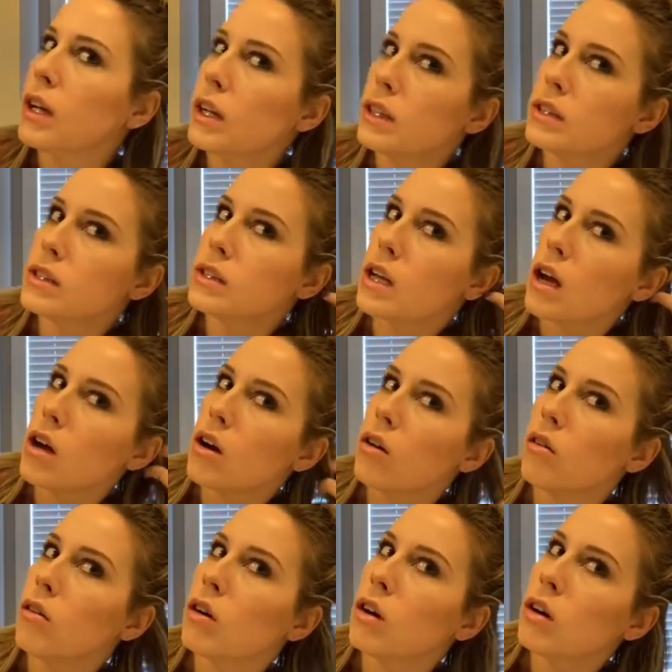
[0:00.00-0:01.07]
And
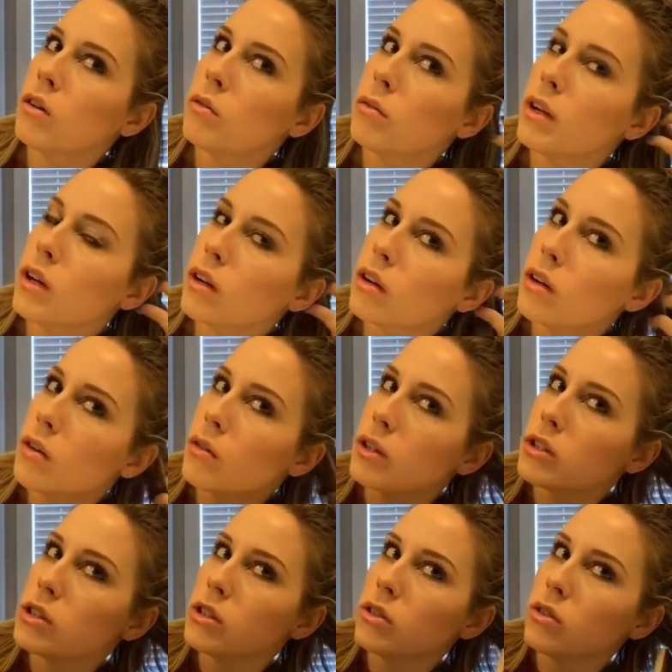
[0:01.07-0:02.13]
so we are going
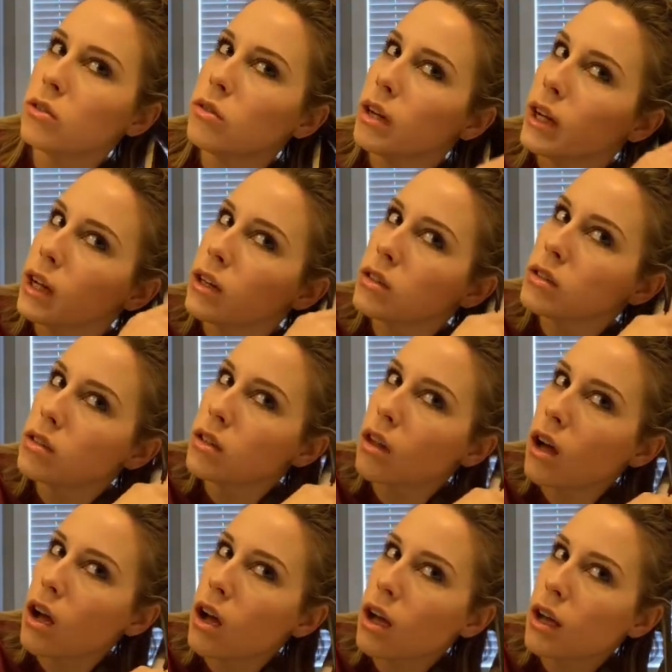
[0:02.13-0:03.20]
to a hair
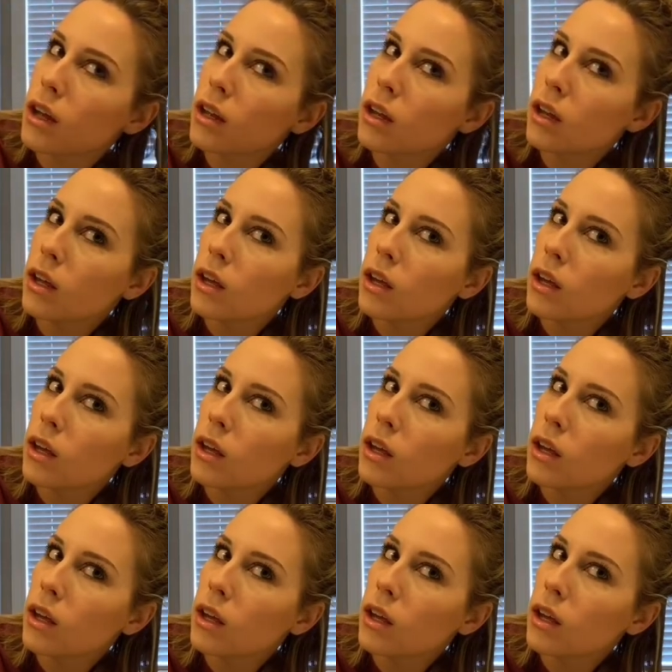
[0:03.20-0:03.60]
salon